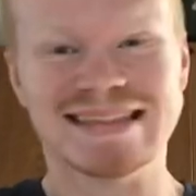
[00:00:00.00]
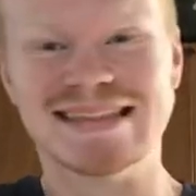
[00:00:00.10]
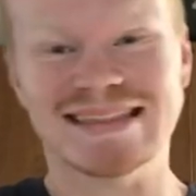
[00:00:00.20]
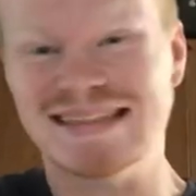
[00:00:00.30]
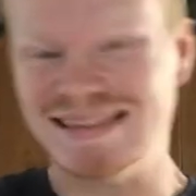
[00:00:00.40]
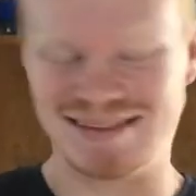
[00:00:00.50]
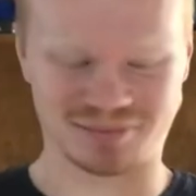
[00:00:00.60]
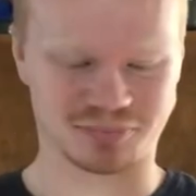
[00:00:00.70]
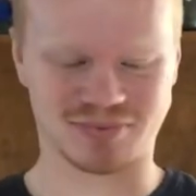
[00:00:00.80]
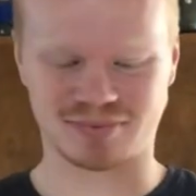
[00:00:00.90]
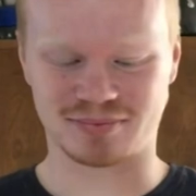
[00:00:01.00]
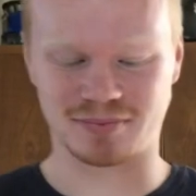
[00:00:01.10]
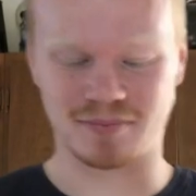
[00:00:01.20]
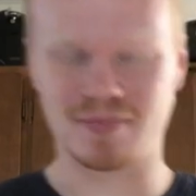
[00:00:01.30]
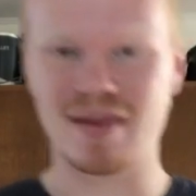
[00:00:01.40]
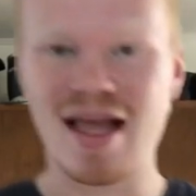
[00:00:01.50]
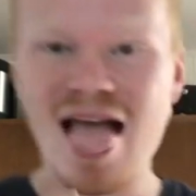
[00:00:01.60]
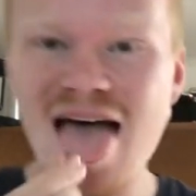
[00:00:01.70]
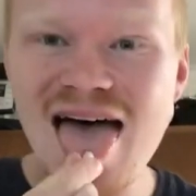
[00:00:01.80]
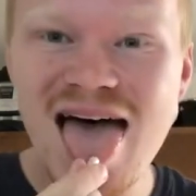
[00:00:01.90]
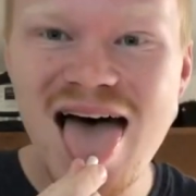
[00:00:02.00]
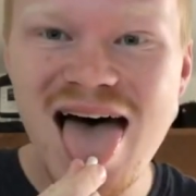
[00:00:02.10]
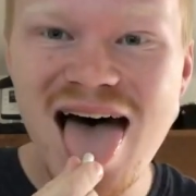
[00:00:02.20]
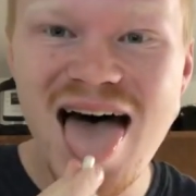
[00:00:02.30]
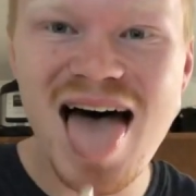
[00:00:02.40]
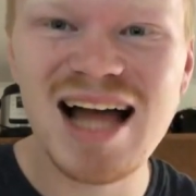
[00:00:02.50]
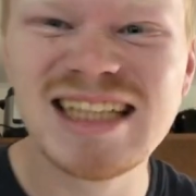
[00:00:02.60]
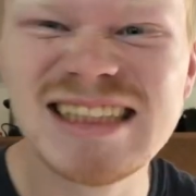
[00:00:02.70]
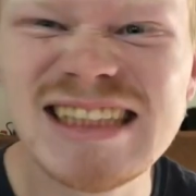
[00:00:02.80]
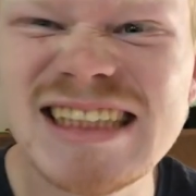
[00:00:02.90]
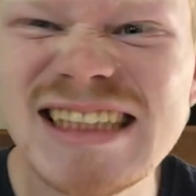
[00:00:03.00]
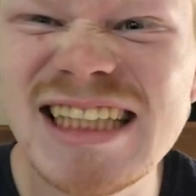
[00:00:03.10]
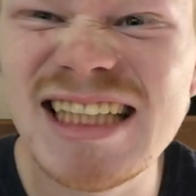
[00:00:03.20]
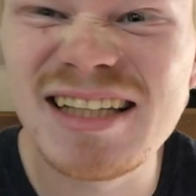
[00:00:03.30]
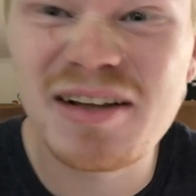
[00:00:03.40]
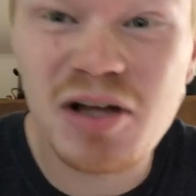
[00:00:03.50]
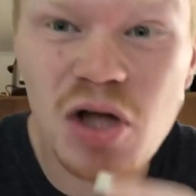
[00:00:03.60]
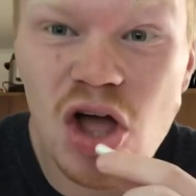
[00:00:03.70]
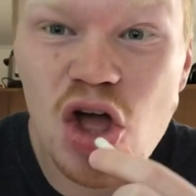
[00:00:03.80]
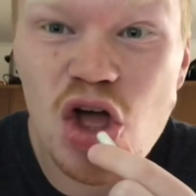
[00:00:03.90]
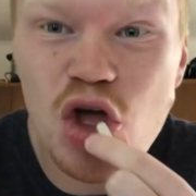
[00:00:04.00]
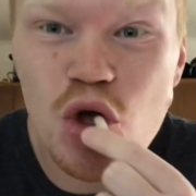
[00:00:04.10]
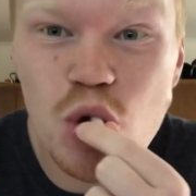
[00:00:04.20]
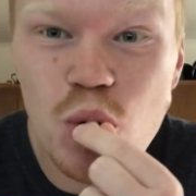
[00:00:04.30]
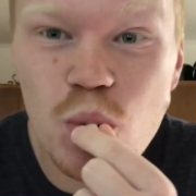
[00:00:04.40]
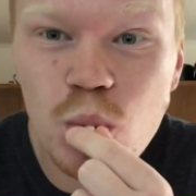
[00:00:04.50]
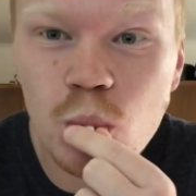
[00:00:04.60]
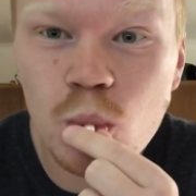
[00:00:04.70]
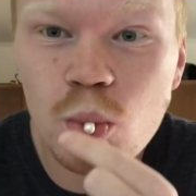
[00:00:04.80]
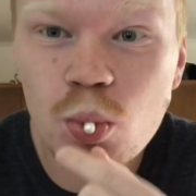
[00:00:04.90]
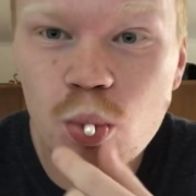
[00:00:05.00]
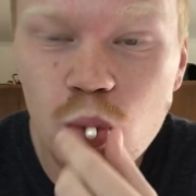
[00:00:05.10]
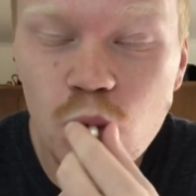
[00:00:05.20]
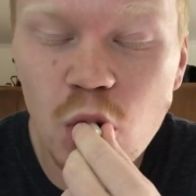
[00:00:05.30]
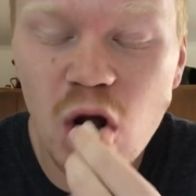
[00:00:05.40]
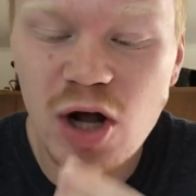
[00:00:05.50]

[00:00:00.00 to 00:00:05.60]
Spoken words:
No one is speaking in this clip.